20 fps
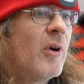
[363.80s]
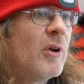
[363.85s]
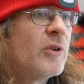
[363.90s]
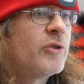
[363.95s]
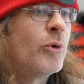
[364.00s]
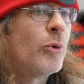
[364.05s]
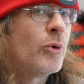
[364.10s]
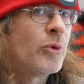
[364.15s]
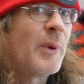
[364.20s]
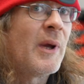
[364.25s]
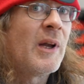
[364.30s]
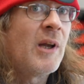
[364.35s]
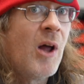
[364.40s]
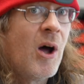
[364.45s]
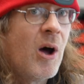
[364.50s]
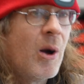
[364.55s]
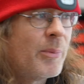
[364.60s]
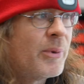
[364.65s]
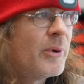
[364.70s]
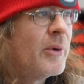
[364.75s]
talks about
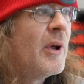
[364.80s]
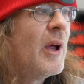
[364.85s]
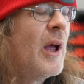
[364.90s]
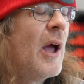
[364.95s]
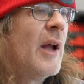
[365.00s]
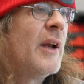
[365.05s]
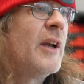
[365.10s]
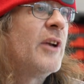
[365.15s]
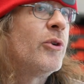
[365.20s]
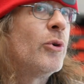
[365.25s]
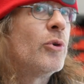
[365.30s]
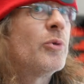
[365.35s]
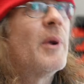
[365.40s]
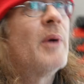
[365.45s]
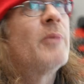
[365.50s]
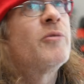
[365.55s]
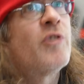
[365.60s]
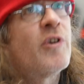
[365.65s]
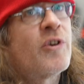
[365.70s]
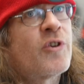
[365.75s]
LARP and it talks
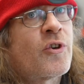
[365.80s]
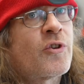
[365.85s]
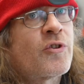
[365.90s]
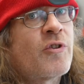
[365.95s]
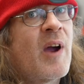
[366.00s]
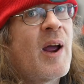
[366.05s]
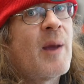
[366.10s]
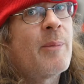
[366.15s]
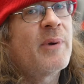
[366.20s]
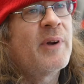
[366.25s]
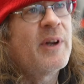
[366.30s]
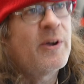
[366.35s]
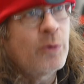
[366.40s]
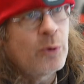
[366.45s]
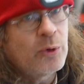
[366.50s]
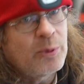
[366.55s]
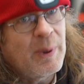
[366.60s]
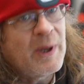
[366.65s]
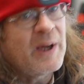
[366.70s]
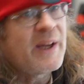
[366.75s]
about Treasure Trap and it
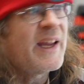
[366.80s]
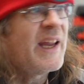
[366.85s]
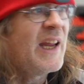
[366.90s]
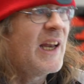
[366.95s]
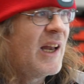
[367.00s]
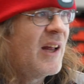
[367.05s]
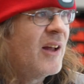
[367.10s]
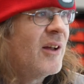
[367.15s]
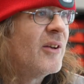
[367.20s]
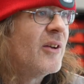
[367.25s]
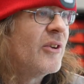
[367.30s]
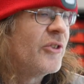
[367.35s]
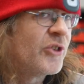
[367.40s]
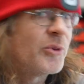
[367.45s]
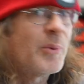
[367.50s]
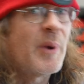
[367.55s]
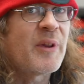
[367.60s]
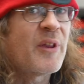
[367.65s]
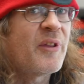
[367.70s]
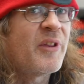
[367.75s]
talks about Killer and
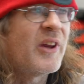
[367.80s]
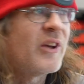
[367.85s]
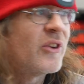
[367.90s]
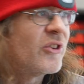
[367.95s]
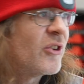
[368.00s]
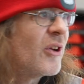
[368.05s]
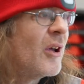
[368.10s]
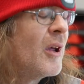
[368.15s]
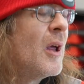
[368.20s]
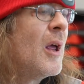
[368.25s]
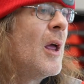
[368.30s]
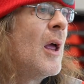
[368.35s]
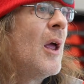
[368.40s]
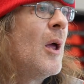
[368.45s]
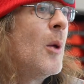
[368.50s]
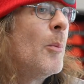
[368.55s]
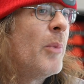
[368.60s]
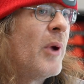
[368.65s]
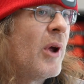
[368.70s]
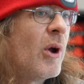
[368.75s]
some other things.
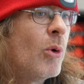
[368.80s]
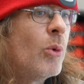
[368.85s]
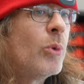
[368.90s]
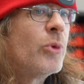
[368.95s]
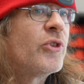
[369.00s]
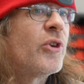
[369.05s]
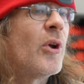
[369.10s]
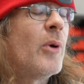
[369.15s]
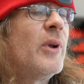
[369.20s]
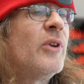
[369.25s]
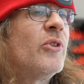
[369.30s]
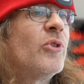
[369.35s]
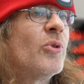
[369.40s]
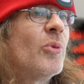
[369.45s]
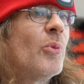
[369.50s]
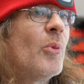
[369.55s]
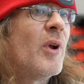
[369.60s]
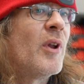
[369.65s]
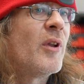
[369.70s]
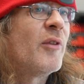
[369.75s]
But it also is
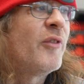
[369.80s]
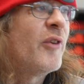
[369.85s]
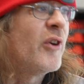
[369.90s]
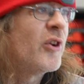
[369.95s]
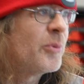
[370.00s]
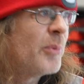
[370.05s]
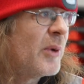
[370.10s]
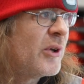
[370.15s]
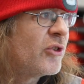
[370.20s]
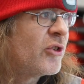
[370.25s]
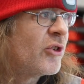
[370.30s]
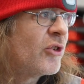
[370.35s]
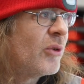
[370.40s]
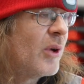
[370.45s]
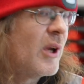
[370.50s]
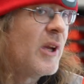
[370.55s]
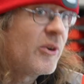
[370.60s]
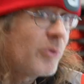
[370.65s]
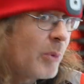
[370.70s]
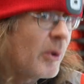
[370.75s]
one of the first mention.
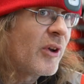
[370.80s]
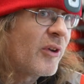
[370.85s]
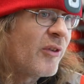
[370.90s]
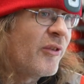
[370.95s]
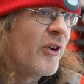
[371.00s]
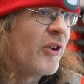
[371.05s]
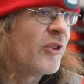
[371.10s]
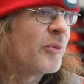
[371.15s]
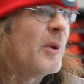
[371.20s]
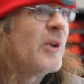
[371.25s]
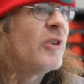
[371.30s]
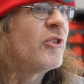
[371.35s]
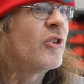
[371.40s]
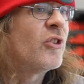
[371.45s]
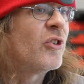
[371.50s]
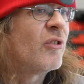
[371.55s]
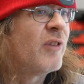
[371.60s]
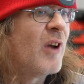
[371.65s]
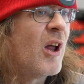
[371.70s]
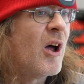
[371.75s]
It's one of the first
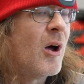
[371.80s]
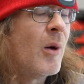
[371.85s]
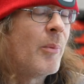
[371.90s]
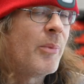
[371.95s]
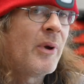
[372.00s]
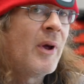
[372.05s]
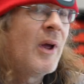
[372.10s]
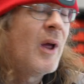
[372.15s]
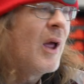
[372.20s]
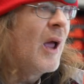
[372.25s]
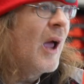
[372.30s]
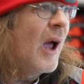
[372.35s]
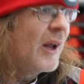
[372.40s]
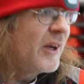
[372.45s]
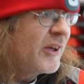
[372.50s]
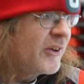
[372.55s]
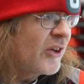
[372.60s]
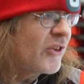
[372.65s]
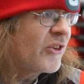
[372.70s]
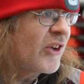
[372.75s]
mentions of LARP, and
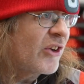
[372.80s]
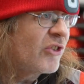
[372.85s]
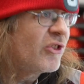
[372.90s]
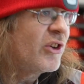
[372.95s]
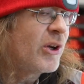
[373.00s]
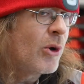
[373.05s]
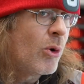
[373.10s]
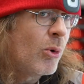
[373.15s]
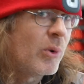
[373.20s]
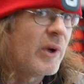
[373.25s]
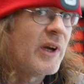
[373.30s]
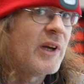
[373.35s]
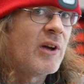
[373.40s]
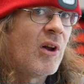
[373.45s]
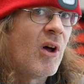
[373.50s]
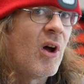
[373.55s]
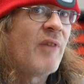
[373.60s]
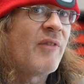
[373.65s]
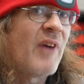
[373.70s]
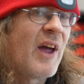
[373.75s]
he does actually call it
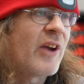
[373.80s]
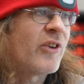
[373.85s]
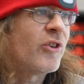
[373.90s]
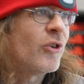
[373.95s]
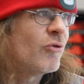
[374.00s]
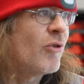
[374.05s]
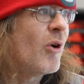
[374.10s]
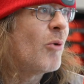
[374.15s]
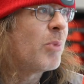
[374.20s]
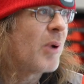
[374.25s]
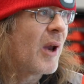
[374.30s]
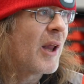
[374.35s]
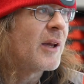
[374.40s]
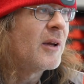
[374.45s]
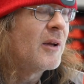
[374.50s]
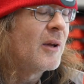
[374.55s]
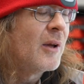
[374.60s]
live action roleplay.